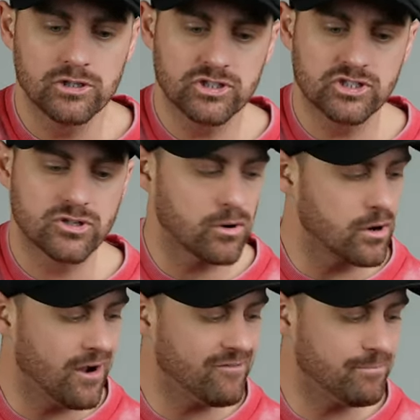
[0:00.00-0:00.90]
start
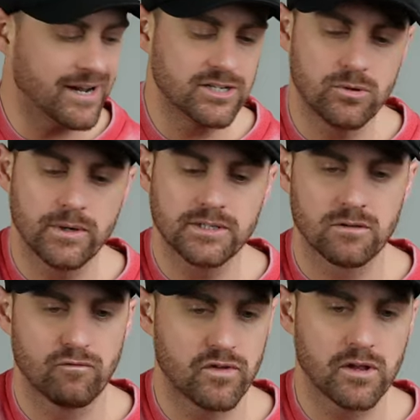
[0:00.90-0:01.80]
off by doing
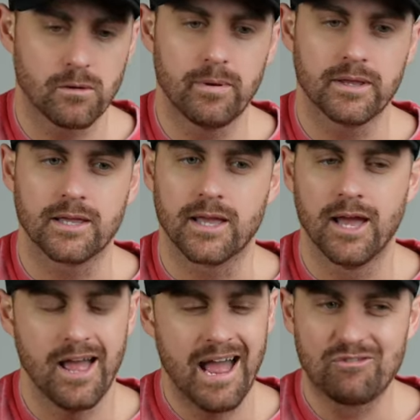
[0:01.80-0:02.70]
some finger picking.
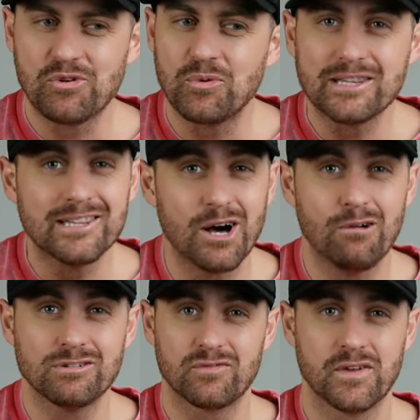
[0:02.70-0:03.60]
Everyone
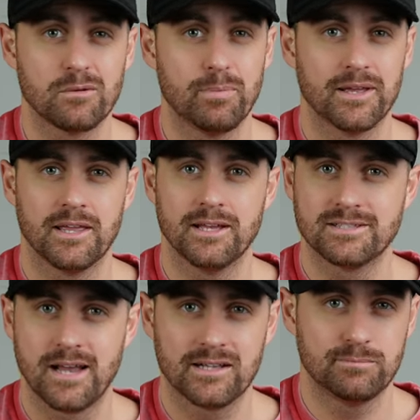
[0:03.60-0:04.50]
loves finger picking. It
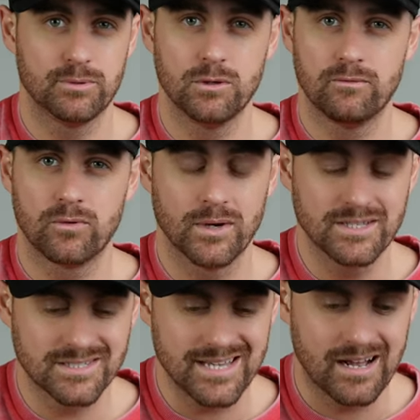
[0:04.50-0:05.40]
sounds beautiful.
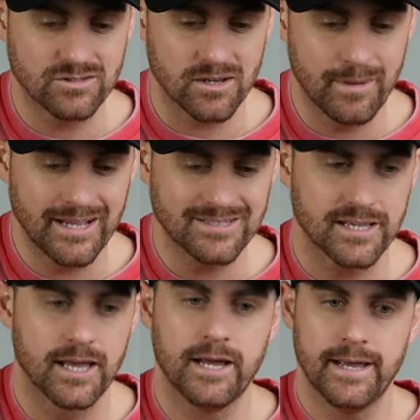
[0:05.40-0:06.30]
It sounds
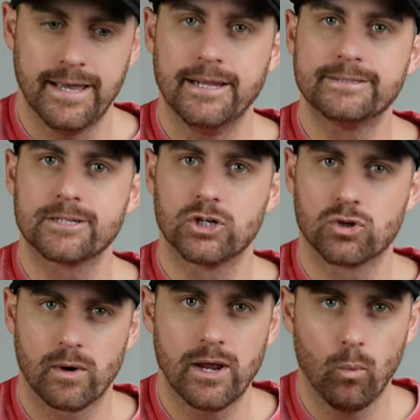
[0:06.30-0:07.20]
amazing. And it's a
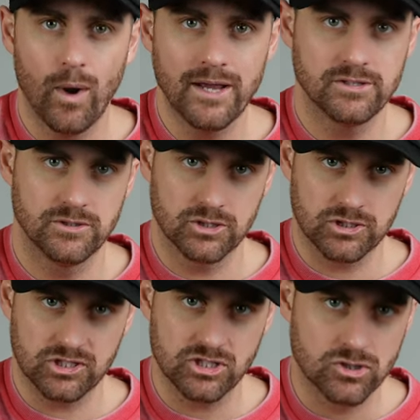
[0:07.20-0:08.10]
great way to
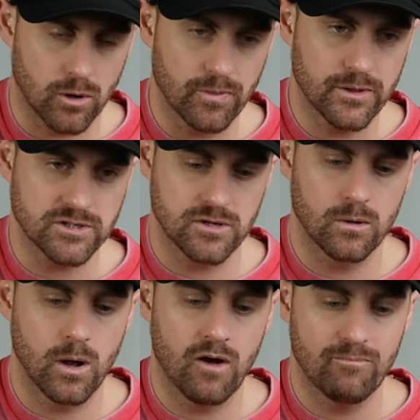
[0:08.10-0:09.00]
just start the
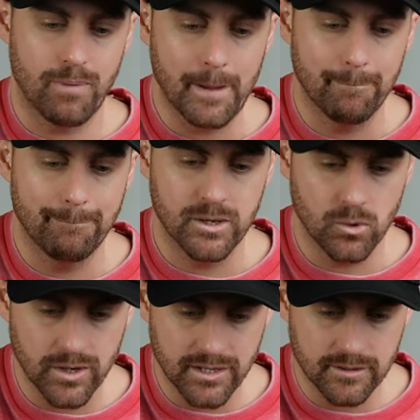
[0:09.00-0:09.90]
song off by
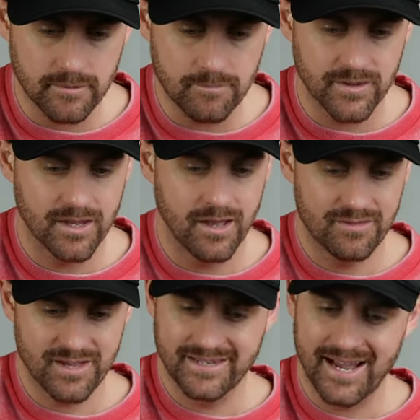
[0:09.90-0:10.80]
building
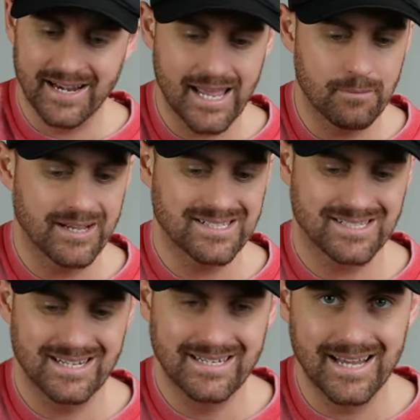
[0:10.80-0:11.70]
the dynamics
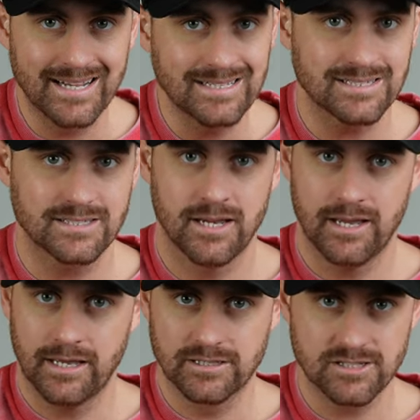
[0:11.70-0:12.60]
nice
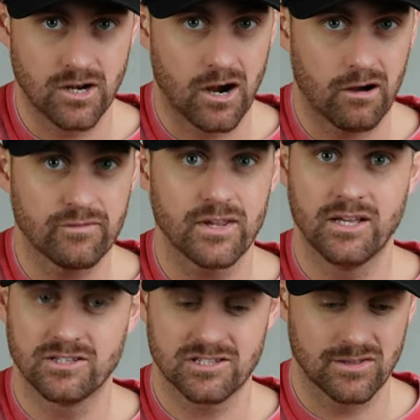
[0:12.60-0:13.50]
and soft
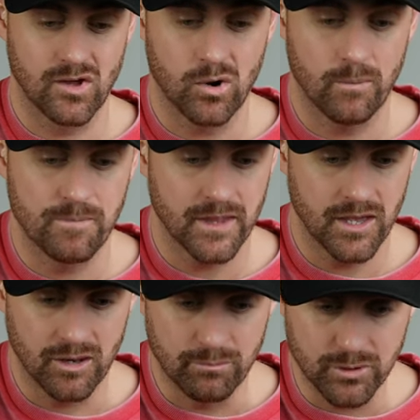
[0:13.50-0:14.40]
and slow
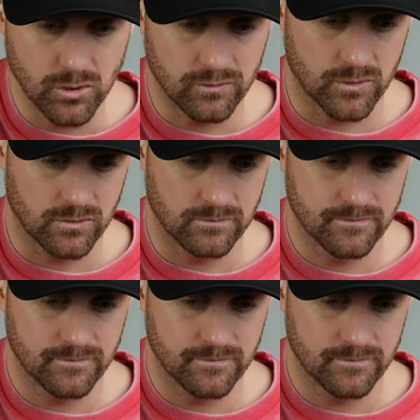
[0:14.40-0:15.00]
and beautiful.